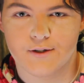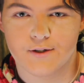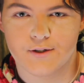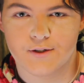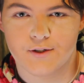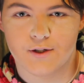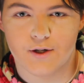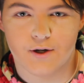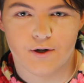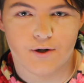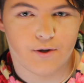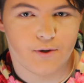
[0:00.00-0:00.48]

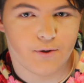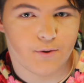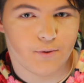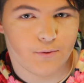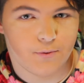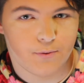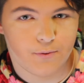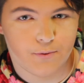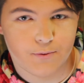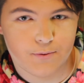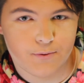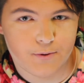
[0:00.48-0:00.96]

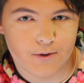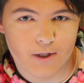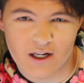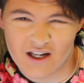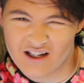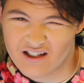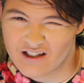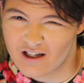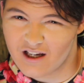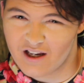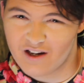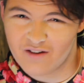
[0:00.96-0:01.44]
So, like
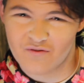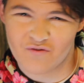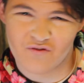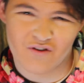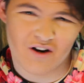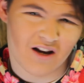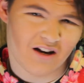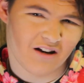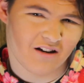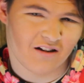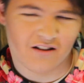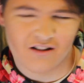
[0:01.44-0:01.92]
I said,
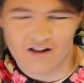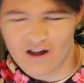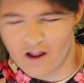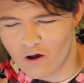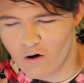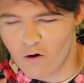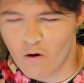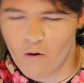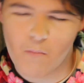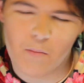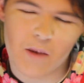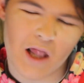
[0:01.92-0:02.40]
red,
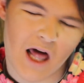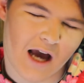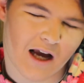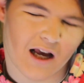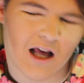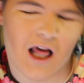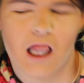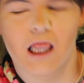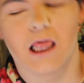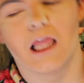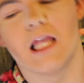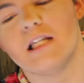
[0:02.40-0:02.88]
yellow, black.
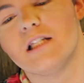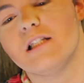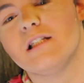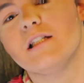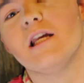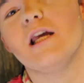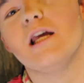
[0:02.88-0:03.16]
Let's